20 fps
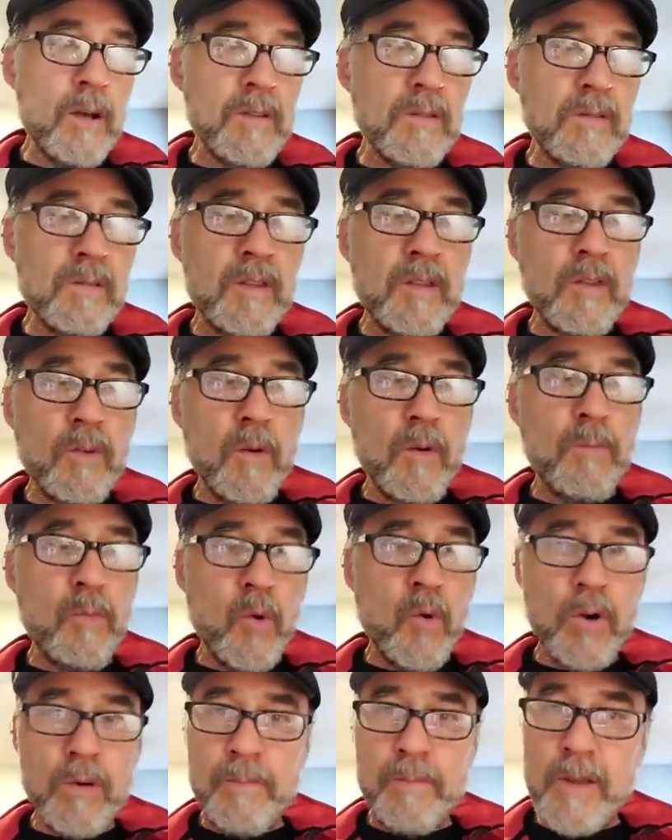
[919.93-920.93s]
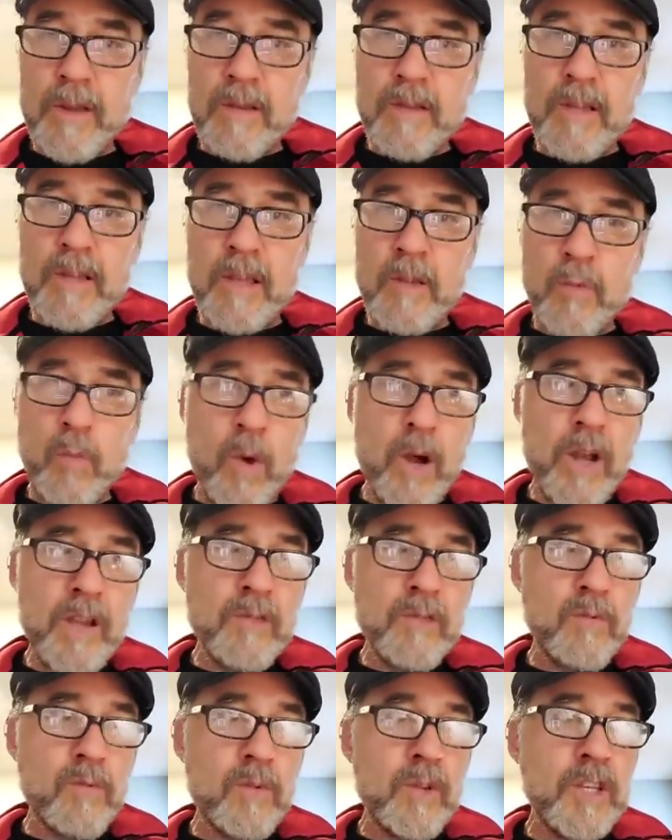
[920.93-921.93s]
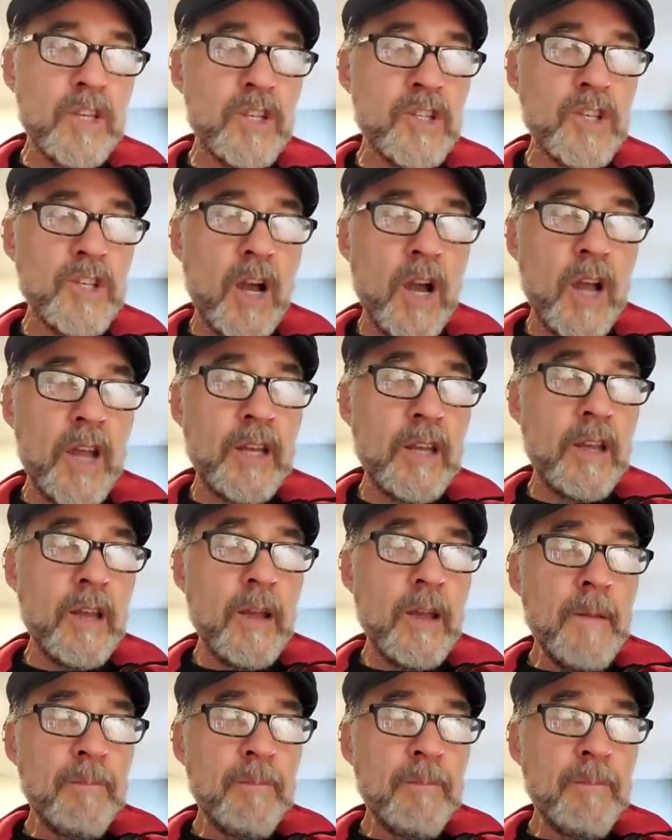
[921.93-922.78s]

And it's so important because these wines really shine